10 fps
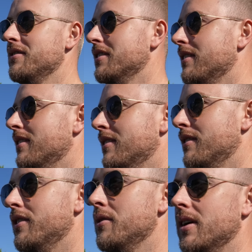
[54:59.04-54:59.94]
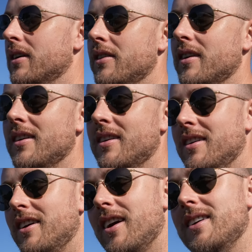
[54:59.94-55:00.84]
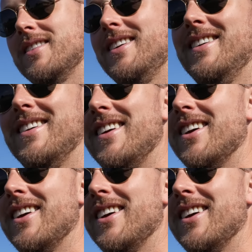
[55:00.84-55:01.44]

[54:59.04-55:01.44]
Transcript: Even the viewing on the... All right, how are you